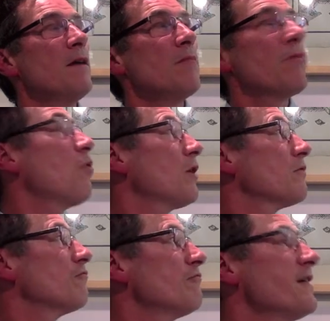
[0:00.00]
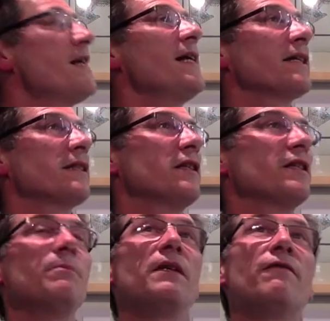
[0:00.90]
But what really
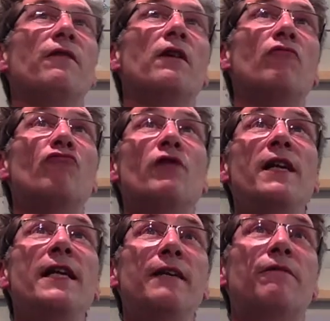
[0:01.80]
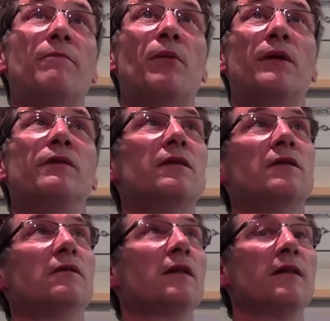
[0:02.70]
excites me for relief
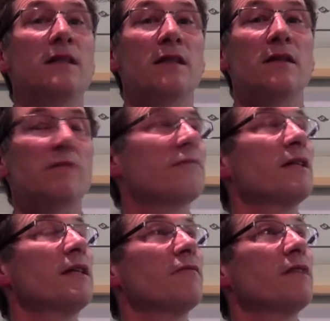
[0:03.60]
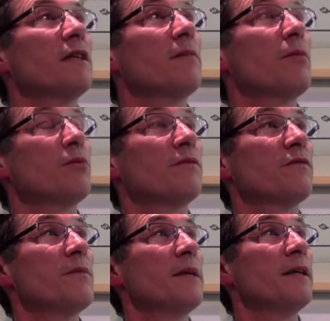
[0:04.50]
prints, and this is really, really important
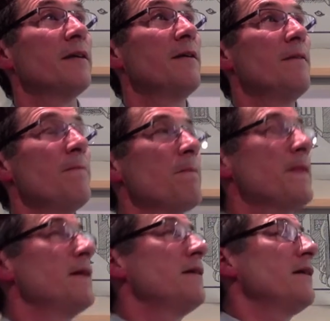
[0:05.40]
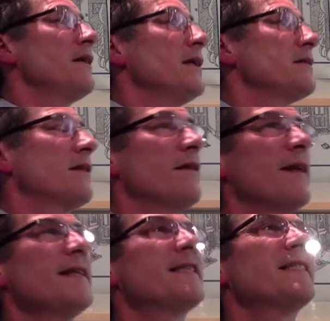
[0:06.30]
for me, is that
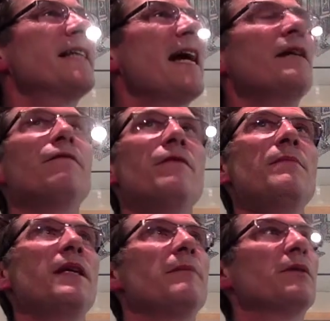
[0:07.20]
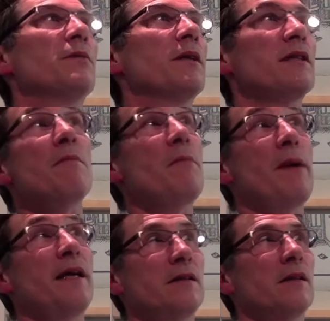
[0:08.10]
they stand for me between, because I'm a
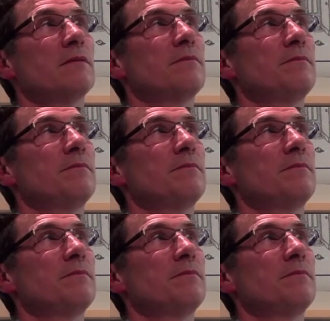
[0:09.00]
painter